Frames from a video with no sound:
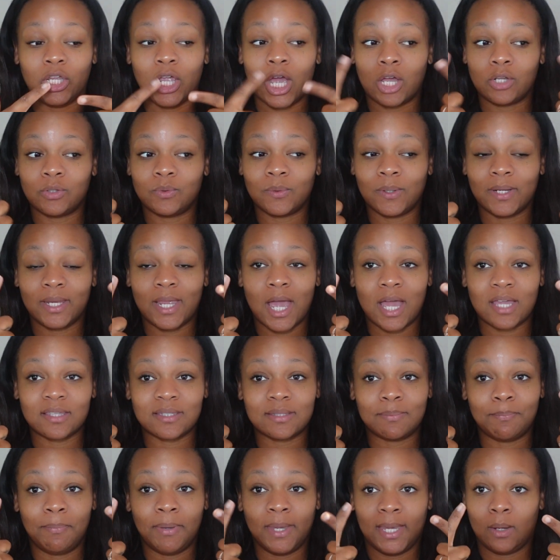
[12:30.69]
Y'all doing y'all's
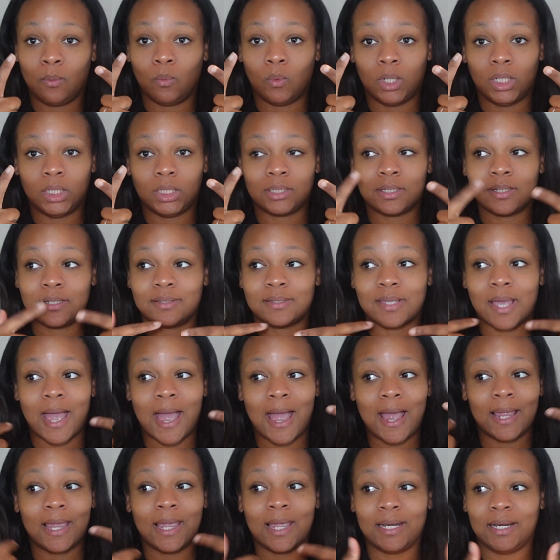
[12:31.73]
big one, because
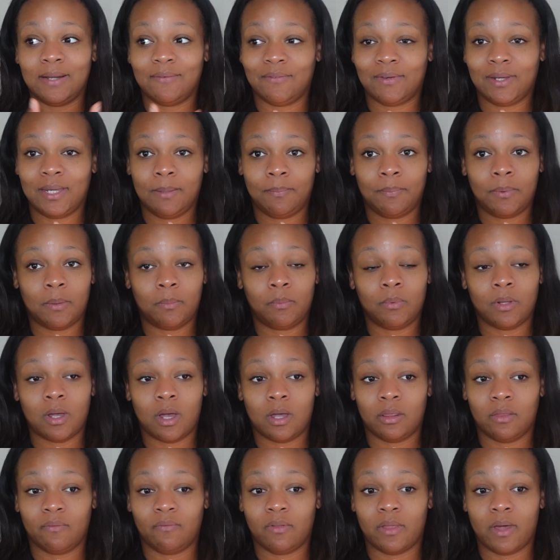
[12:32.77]
I can't even keep up with all
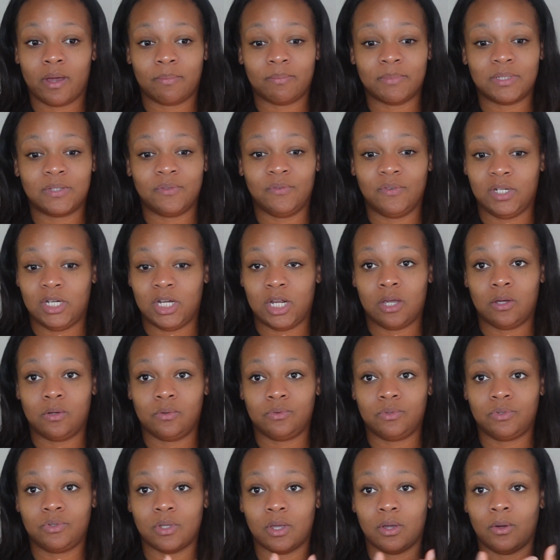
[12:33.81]
the vlogmas videos.
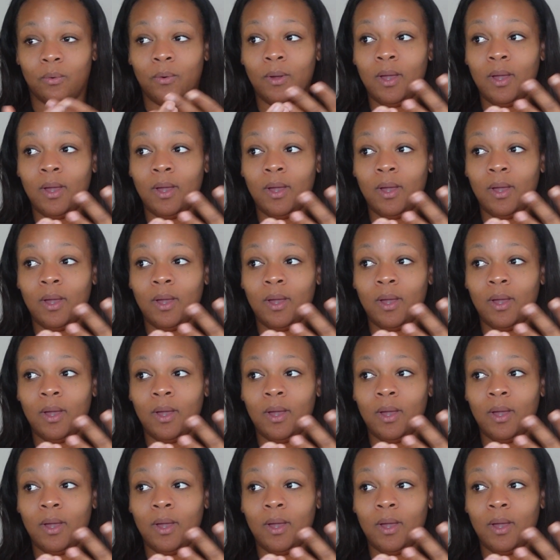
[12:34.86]
So